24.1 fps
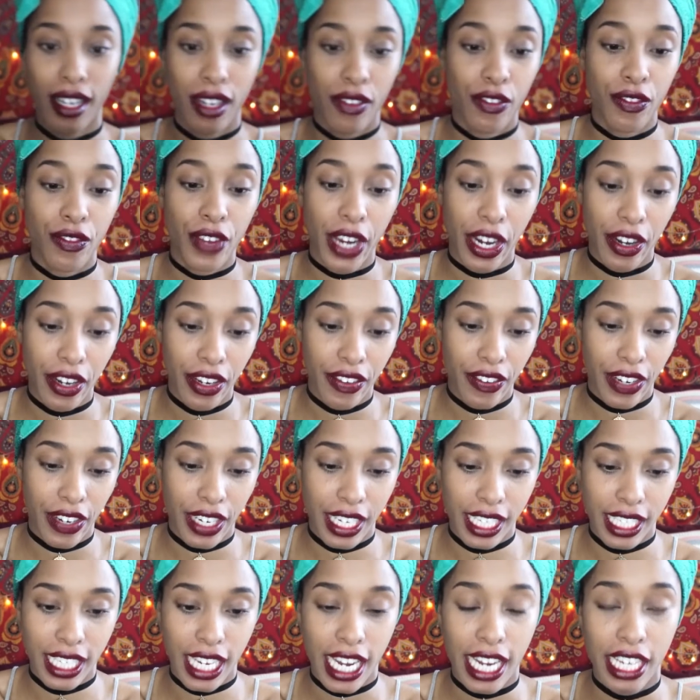
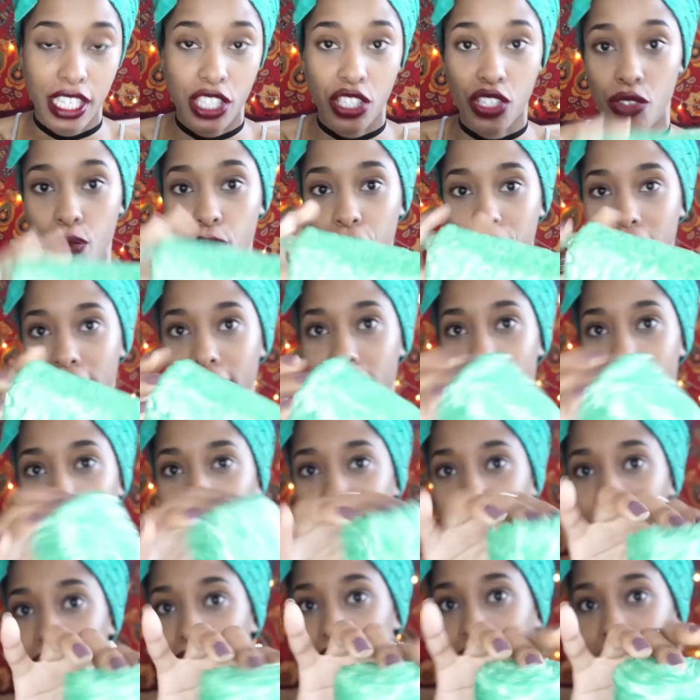Very tight, so you really can't
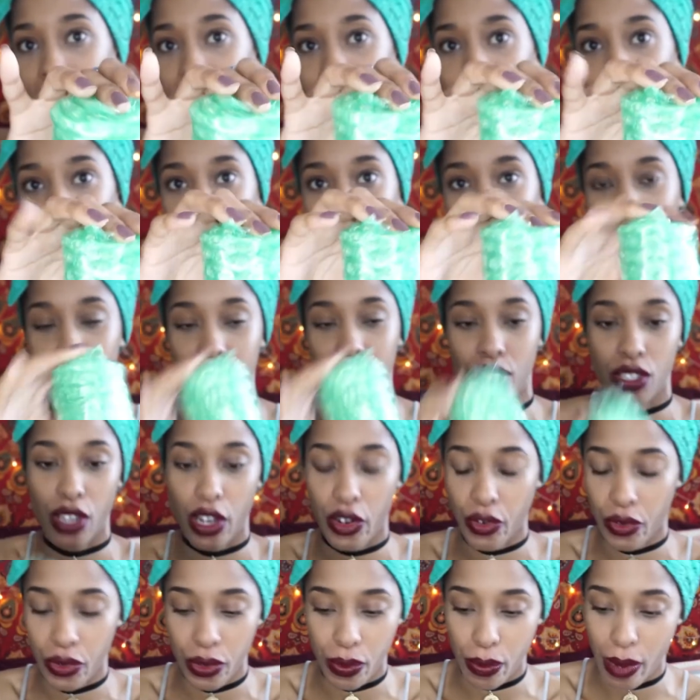see anything, so I
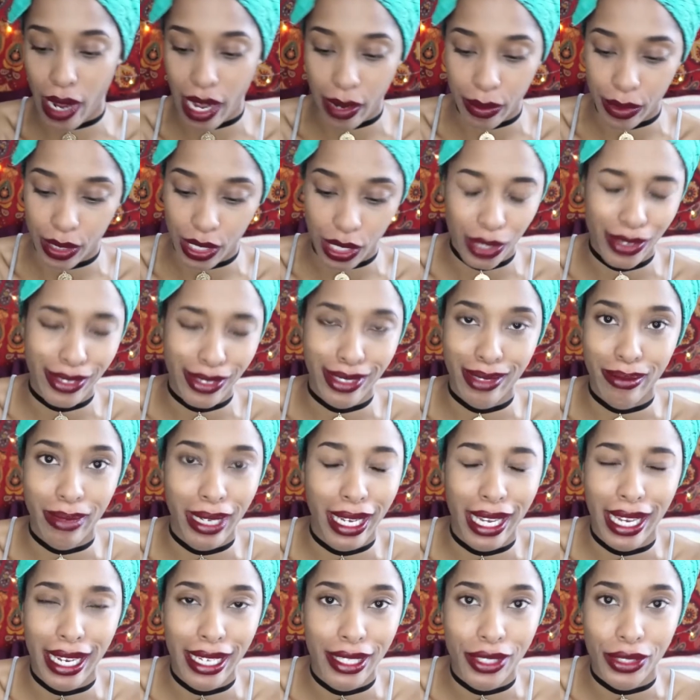don't know why I was closing my
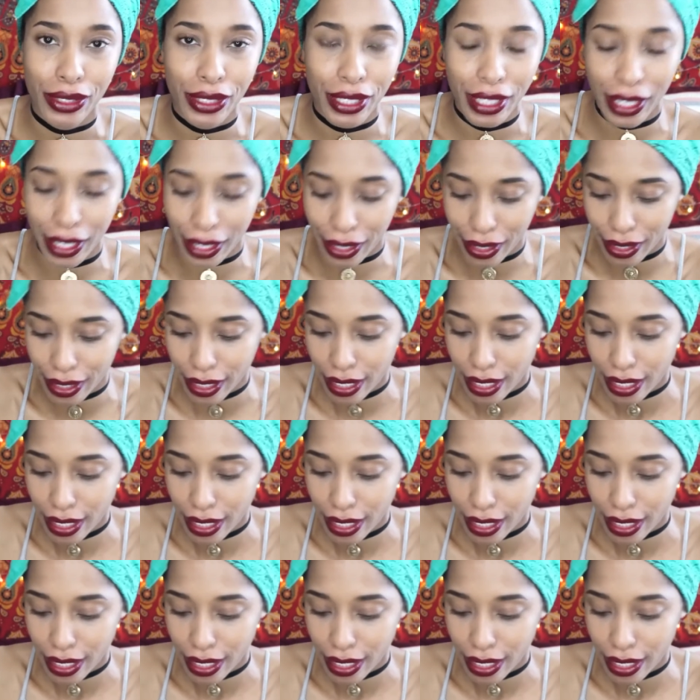eyes earlier.